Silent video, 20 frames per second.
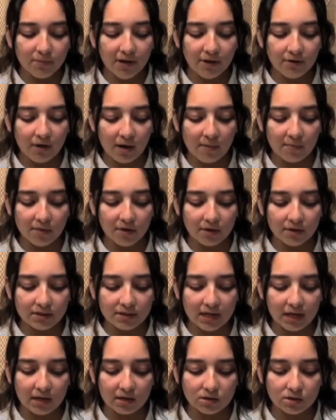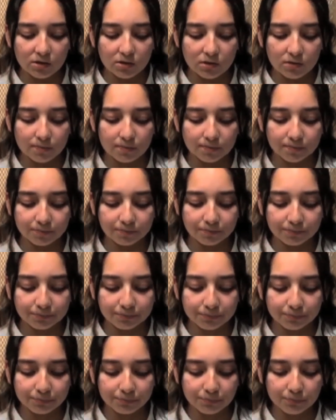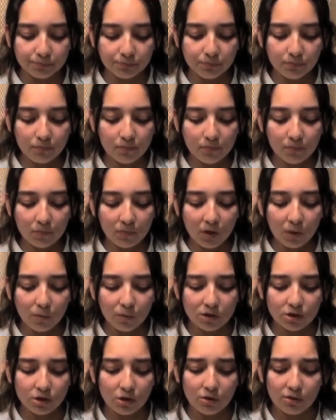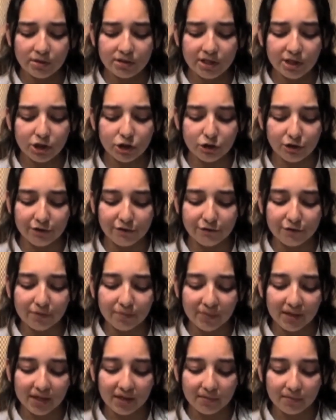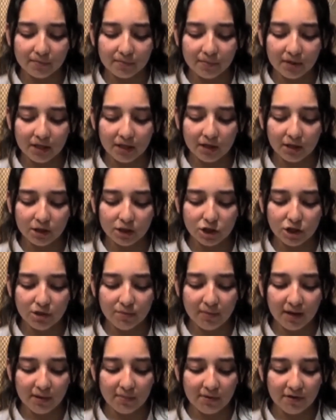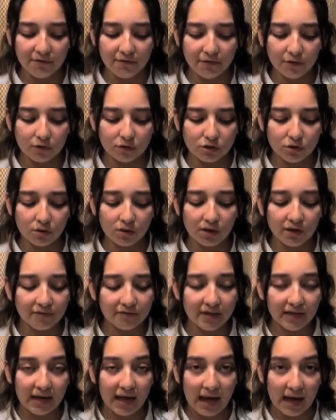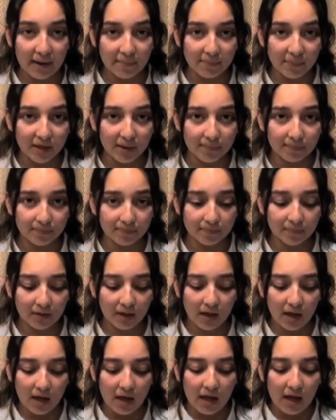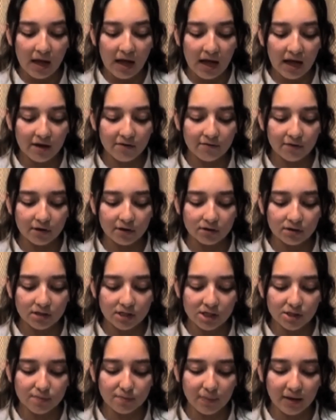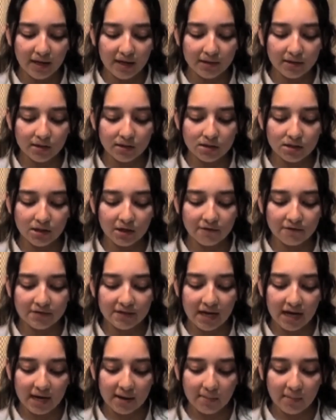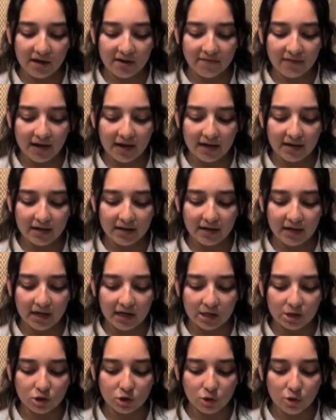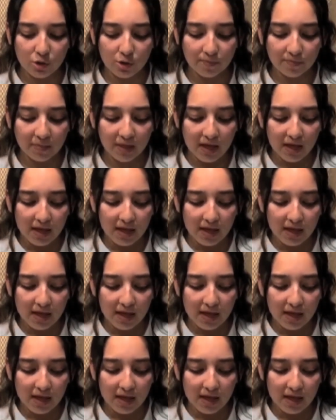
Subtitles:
my grandmother's house was always a joy for me because she made me feel so loved and happy. However, despite the tough time I've had in high school